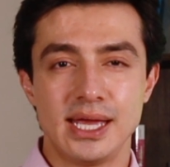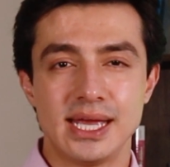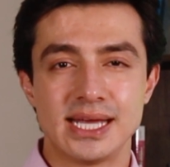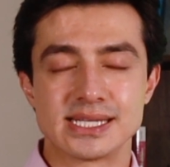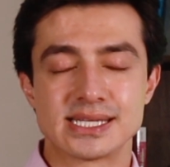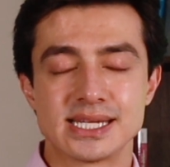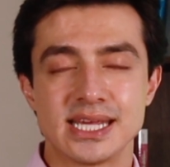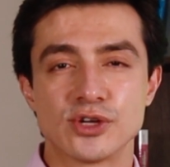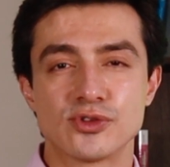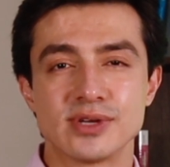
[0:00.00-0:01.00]
It
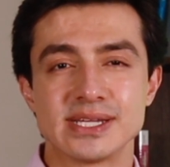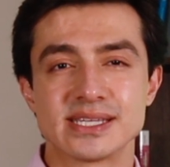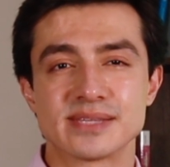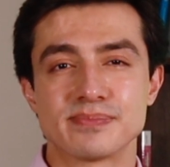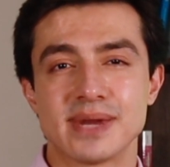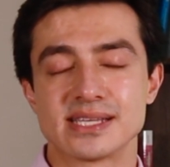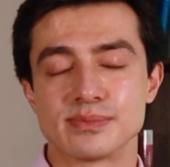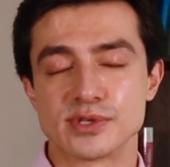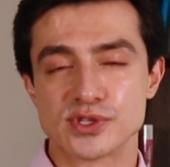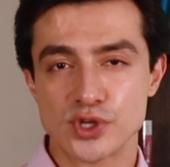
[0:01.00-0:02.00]
increases
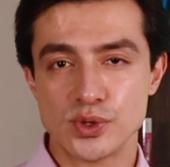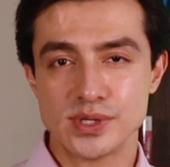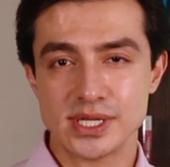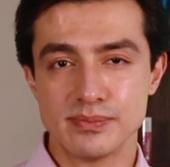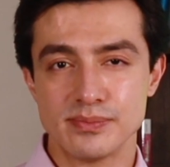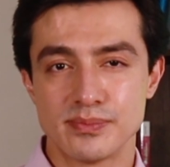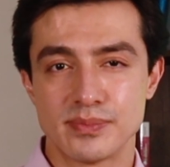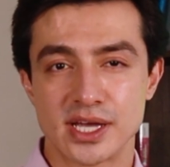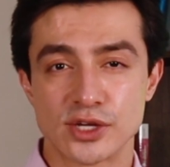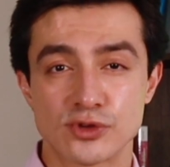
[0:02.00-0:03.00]
plasma sodium
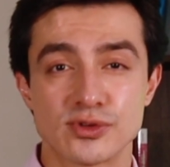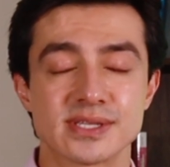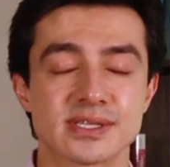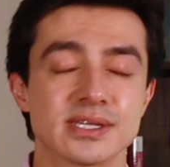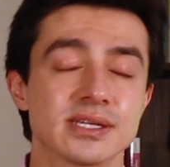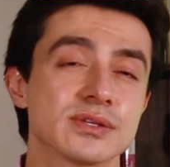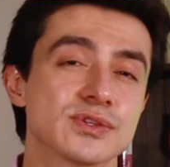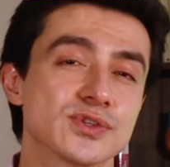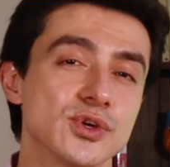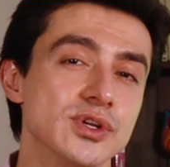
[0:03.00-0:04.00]
by increasing
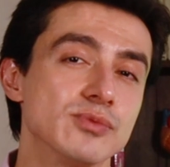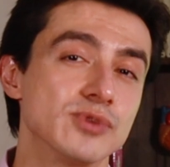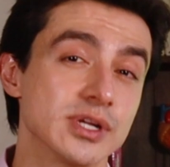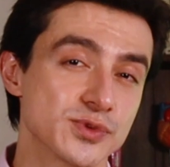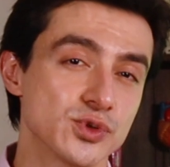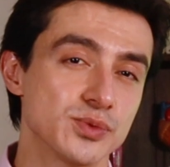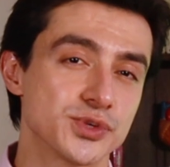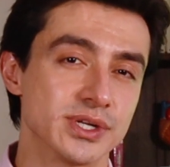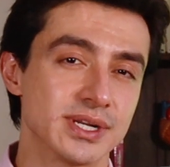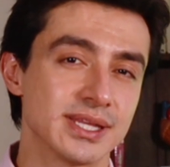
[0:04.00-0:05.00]
sodium
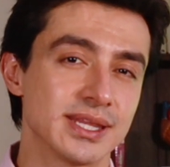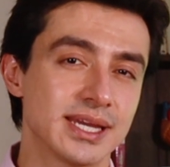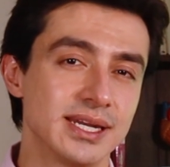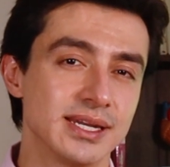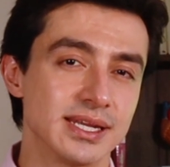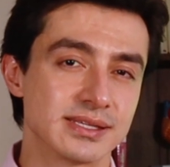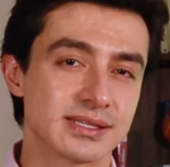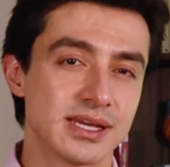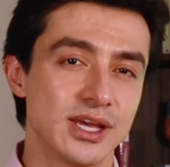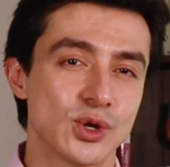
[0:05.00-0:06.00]
reabsorption in the kidneys,
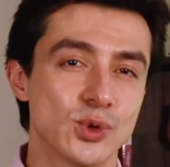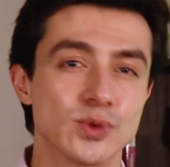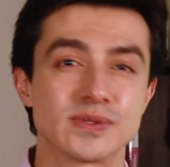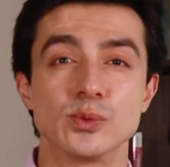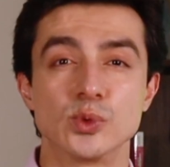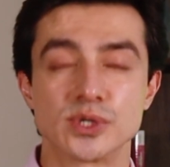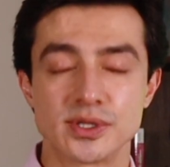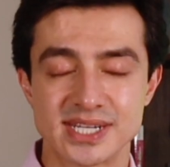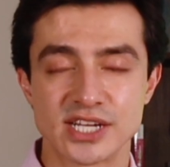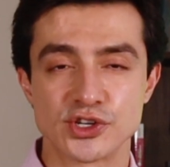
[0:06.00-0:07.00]
causing water
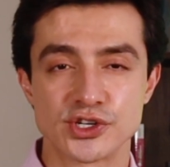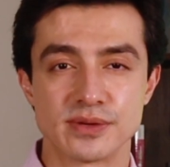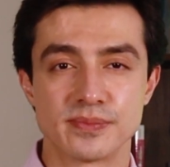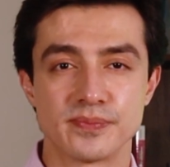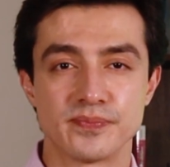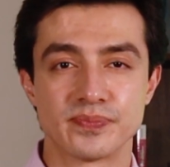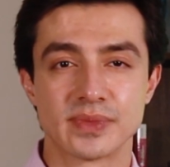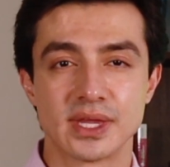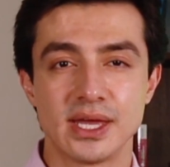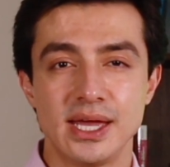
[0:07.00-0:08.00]
retention.
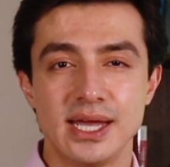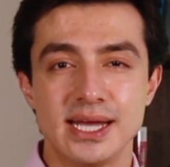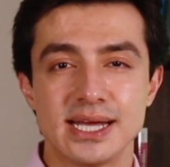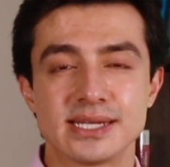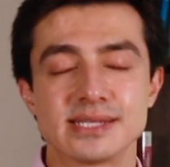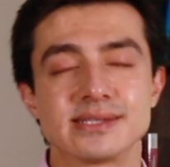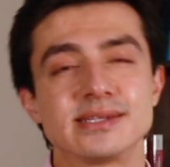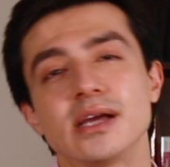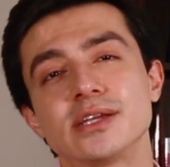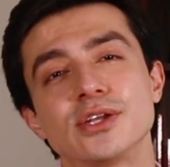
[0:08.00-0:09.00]
It is
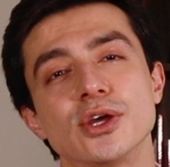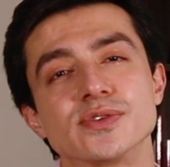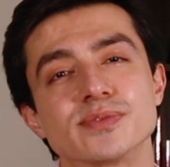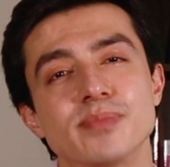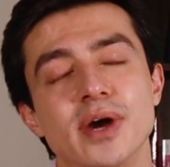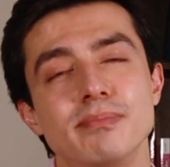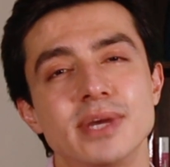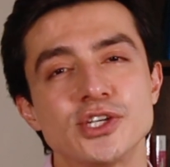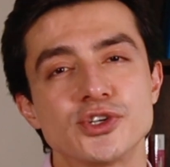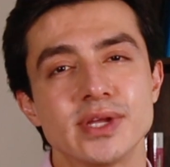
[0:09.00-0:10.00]
diagnosed by
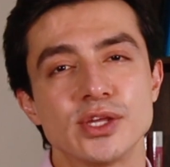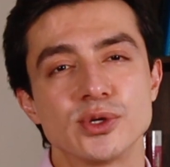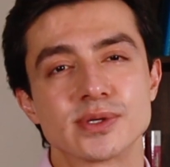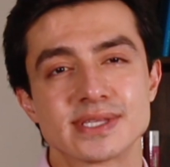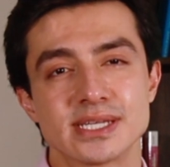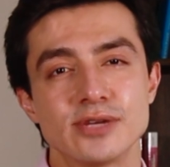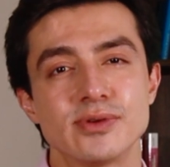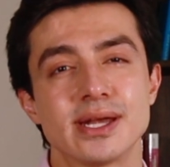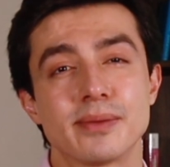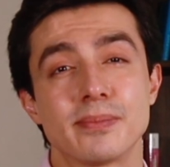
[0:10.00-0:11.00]
measuring your
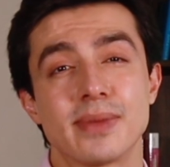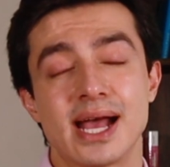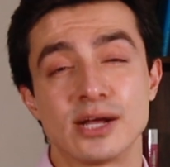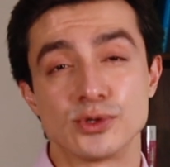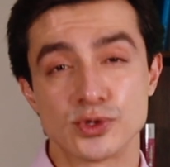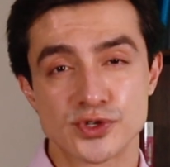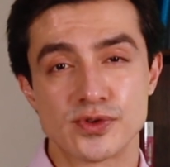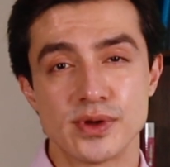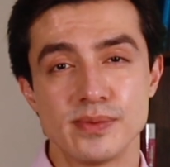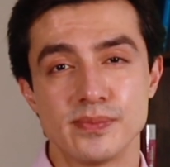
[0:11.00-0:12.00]
serum
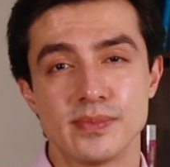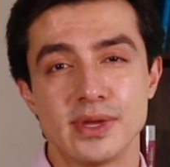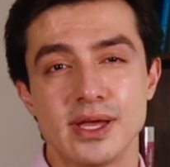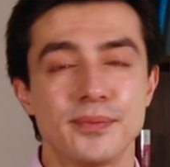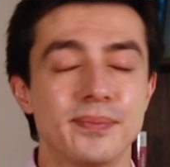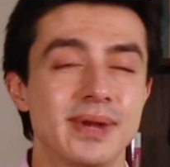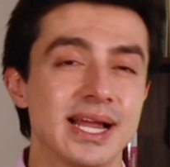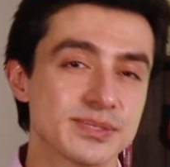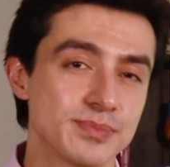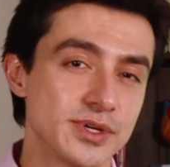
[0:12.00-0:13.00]
aldosterone,
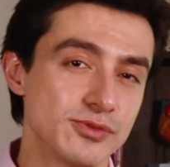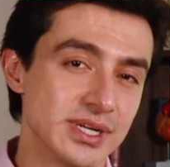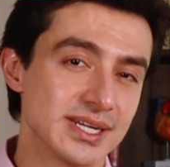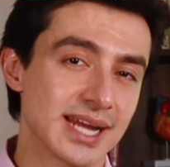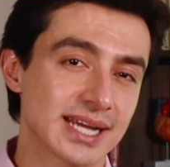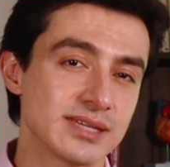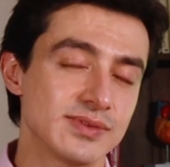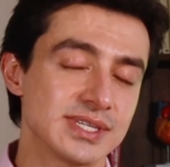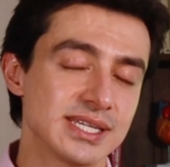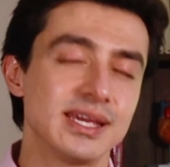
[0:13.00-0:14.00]
plasma renin
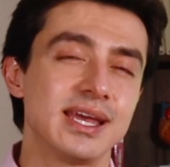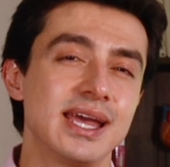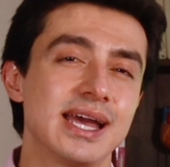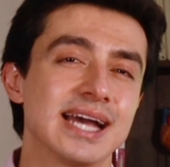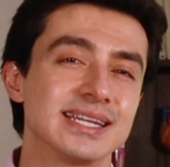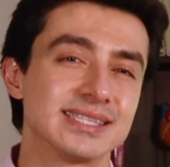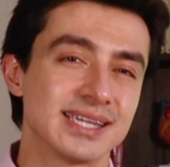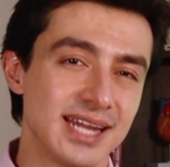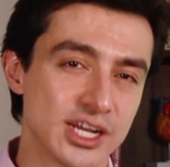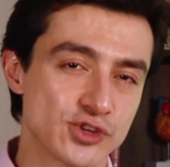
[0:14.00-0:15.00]
activity, and
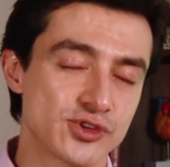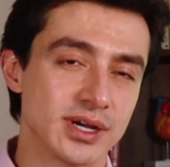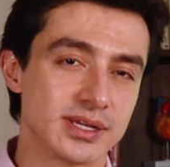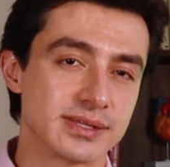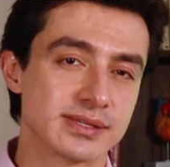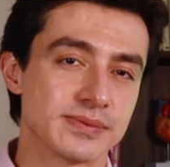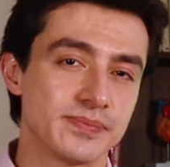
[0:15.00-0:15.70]
electrolytes.